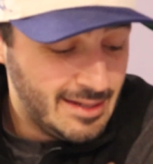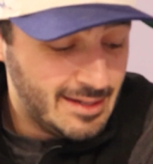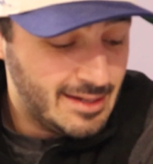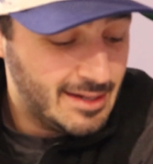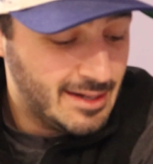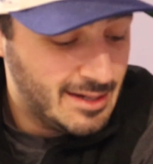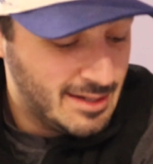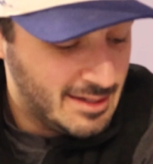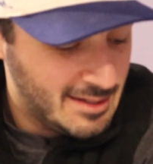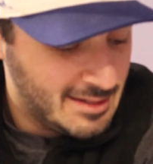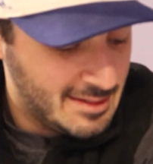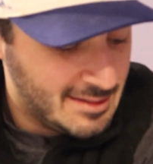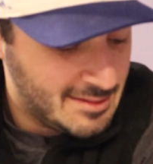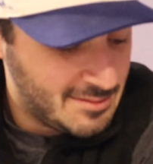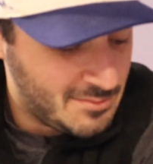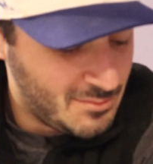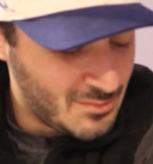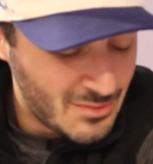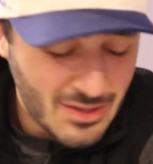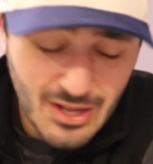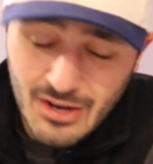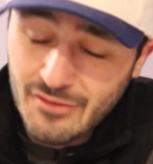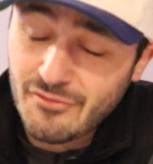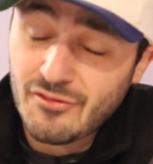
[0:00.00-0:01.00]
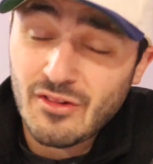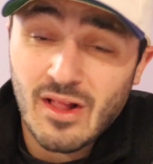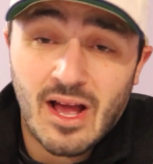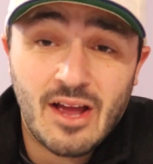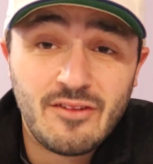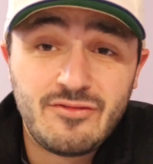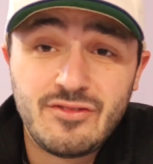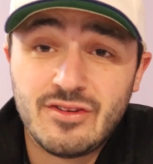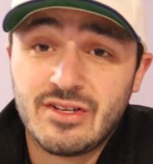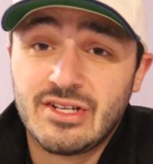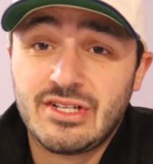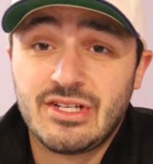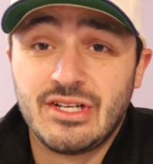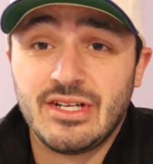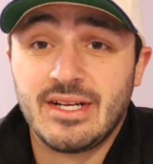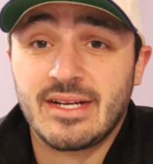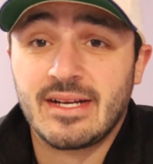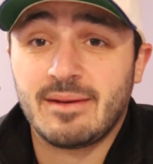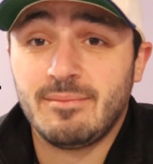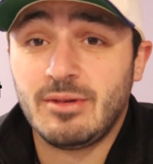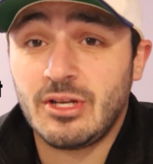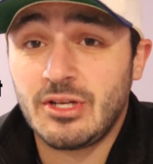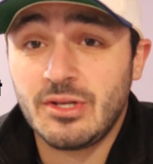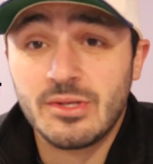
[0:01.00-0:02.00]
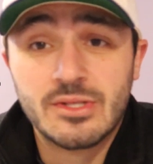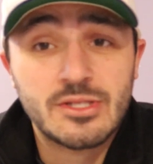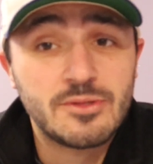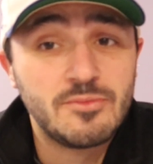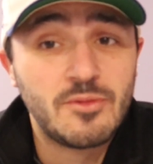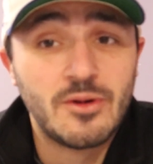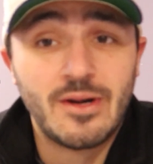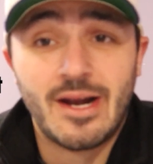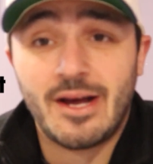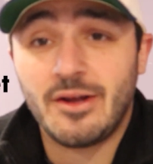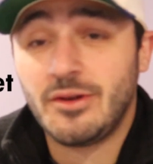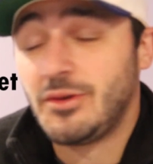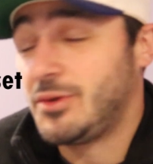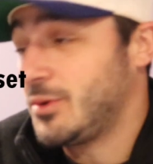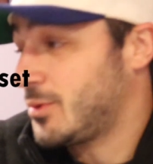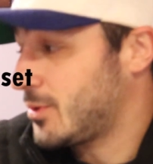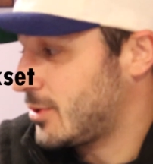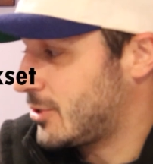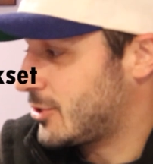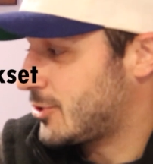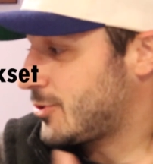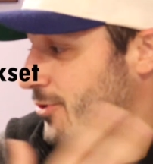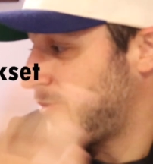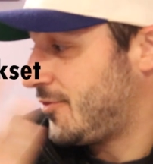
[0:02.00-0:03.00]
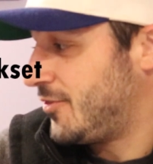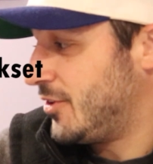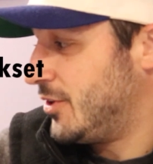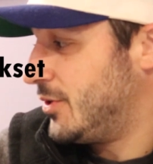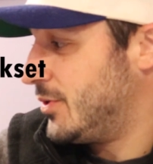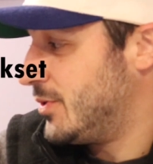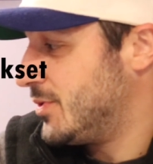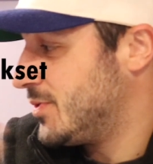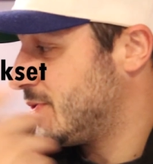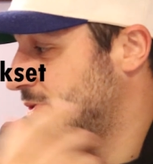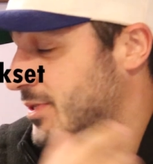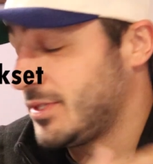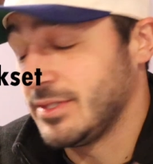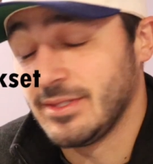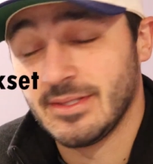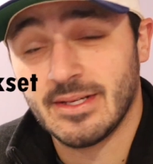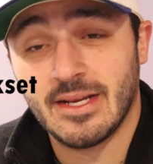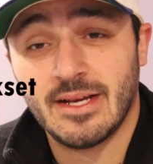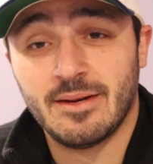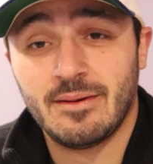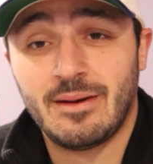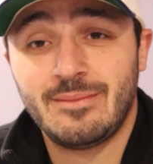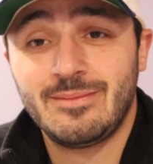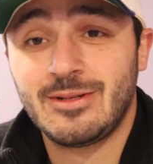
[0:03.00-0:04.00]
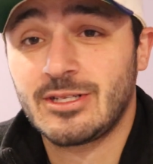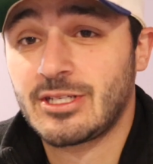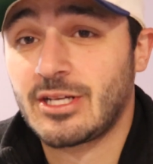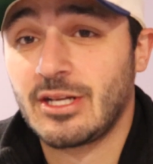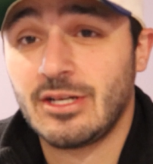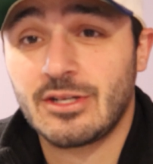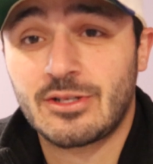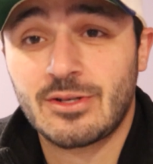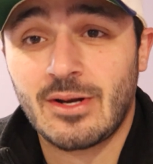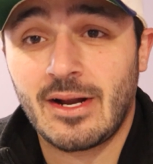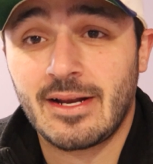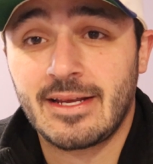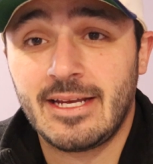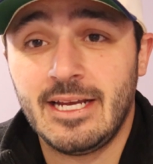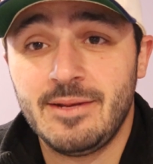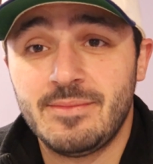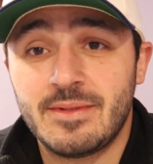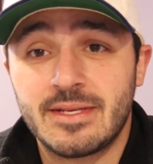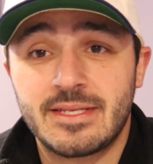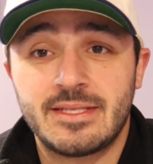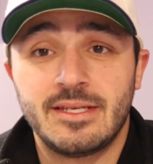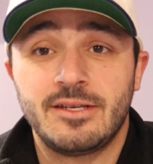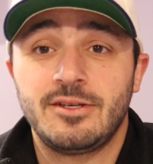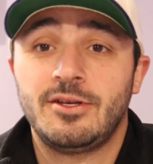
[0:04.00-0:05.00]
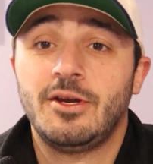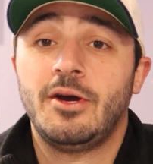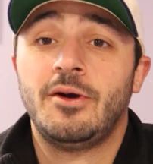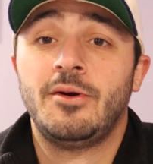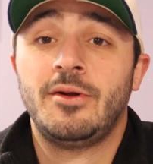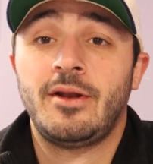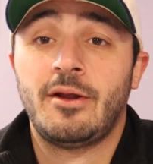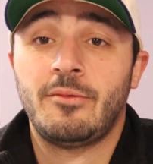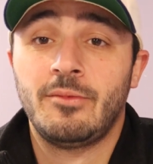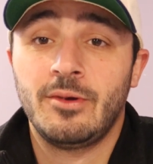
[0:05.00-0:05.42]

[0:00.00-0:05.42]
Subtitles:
A lot of fly fishing. I'm going to do some more outdoors reviews, and I'm just going to try to keep this thing going.